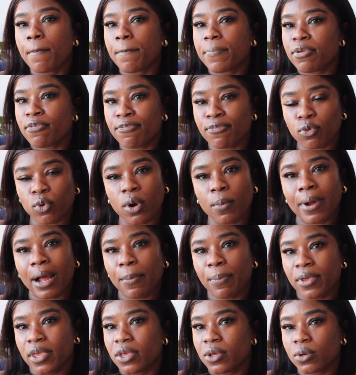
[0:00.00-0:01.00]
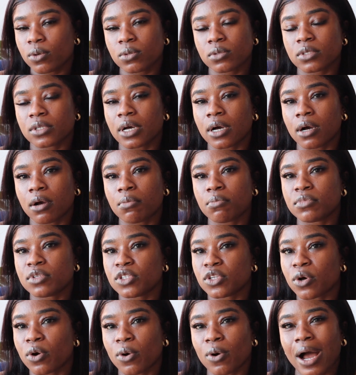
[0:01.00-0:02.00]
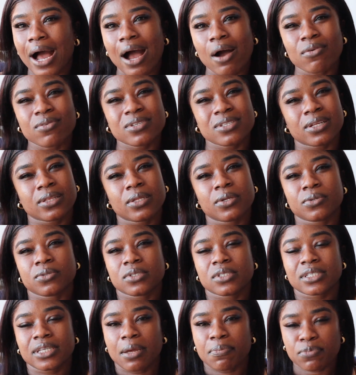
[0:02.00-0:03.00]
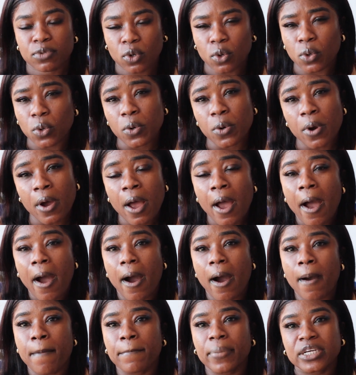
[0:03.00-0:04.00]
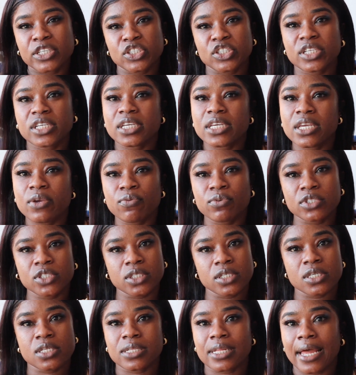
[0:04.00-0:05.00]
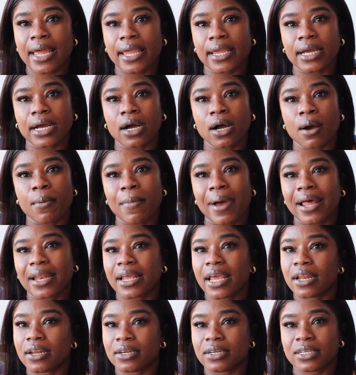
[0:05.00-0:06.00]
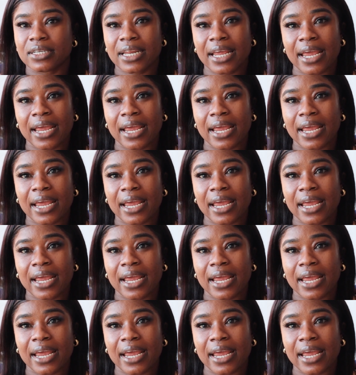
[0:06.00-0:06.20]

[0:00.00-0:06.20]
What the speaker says: before about peels, so I was a little skeptical, but she was just like, at the end of the